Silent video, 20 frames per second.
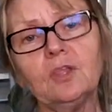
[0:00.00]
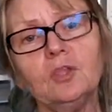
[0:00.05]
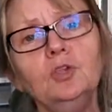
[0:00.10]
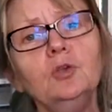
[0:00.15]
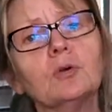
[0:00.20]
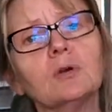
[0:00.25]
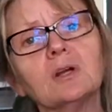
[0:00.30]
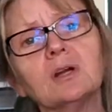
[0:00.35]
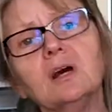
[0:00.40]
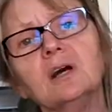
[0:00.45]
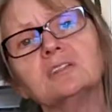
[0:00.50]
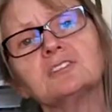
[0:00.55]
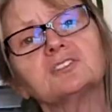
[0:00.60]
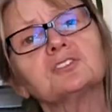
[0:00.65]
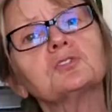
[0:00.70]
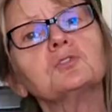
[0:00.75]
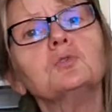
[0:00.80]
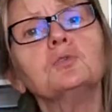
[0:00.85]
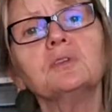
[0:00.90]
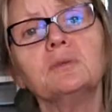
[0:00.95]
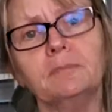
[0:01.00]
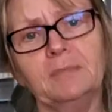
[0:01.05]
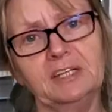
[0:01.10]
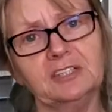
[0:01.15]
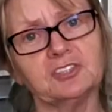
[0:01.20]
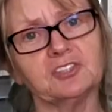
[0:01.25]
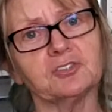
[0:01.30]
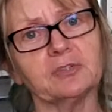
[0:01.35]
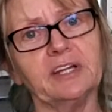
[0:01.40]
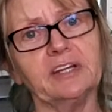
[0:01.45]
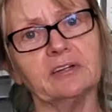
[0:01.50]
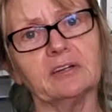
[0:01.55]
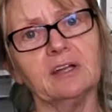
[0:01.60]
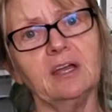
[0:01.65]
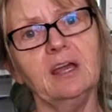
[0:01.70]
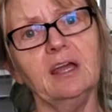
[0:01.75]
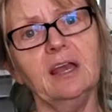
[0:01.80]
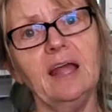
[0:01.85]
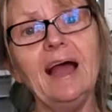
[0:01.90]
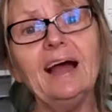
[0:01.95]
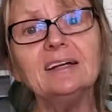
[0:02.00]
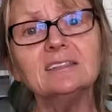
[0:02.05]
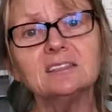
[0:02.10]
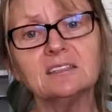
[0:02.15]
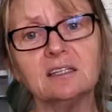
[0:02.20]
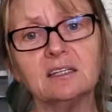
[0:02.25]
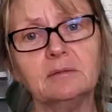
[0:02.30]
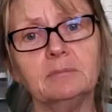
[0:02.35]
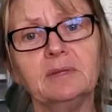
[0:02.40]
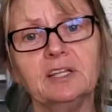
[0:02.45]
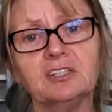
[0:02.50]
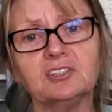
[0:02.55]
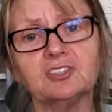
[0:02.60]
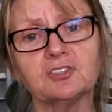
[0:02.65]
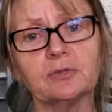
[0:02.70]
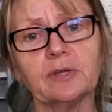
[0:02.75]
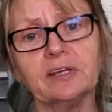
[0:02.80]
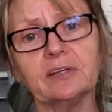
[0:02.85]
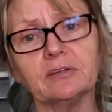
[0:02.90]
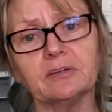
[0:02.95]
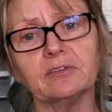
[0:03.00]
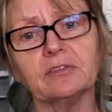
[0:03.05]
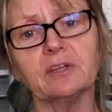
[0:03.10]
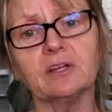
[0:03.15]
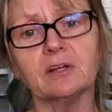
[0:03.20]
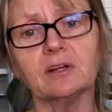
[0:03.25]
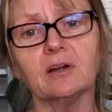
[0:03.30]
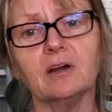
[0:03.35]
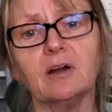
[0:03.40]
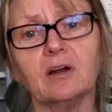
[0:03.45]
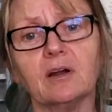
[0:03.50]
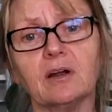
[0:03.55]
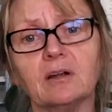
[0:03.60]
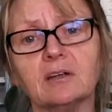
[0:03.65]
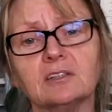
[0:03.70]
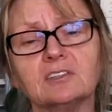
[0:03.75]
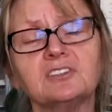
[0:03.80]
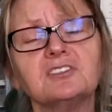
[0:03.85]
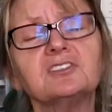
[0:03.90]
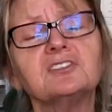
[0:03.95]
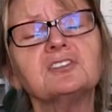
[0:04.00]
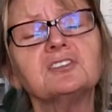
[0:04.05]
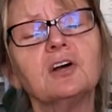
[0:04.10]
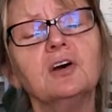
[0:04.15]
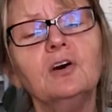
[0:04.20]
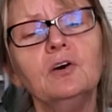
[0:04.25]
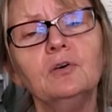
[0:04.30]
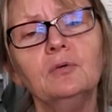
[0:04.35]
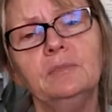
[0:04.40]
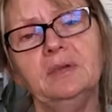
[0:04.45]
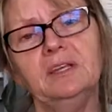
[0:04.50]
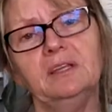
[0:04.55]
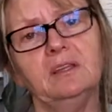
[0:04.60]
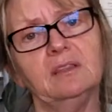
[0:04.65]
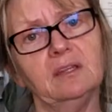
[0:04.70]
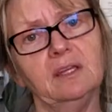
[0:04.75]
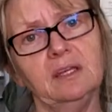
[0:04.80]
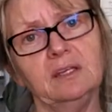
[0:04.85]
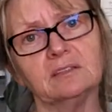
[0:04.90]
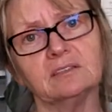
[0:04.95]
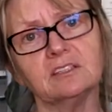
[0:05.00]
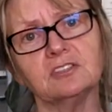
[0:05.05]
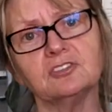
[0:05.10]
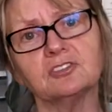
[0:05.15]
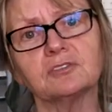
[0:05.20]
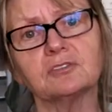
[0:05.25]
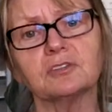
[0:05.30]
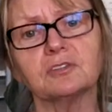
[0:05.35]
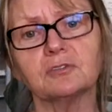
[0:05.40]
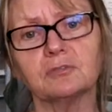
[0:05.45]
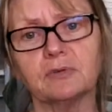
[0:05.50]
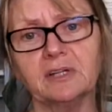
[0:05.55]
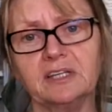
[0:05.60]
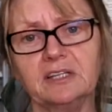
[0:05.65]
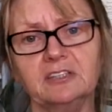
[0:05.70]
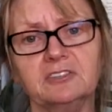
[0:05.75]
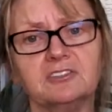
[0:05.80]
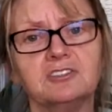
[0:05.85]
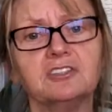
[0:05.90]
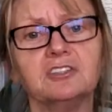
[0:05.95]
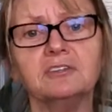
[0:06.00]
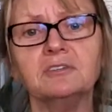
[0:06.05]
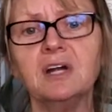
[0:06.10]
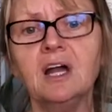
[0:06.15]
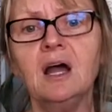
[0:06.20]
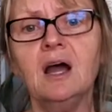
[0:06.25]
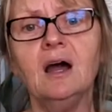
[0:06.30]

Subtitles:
you're a school administrator, and as an administrator, there are so many things that you're going to run into.